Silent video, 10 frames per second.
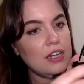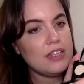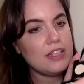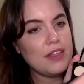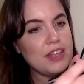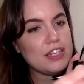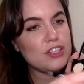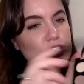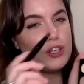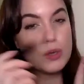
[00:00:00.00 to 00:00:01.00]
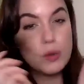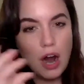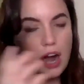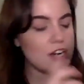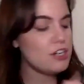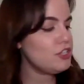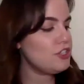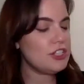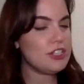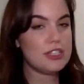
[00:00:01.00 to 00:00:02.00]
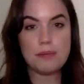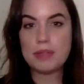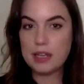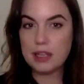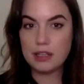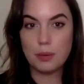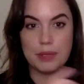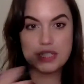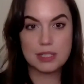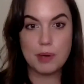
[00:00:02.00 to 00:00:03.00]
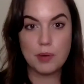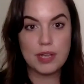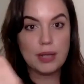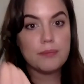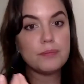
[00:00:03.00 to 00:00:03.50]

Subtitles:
Nothing too harsh, just something a little bit smoky.